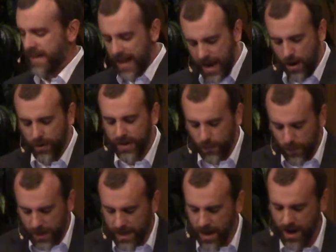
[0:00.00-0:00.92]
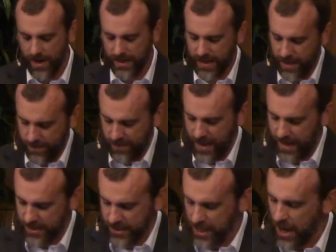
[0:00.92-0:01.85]
How can we not give
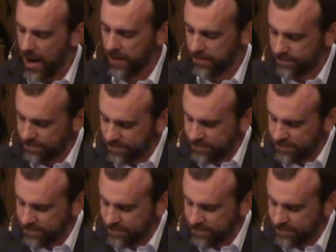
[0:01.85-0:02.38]
thanks to God?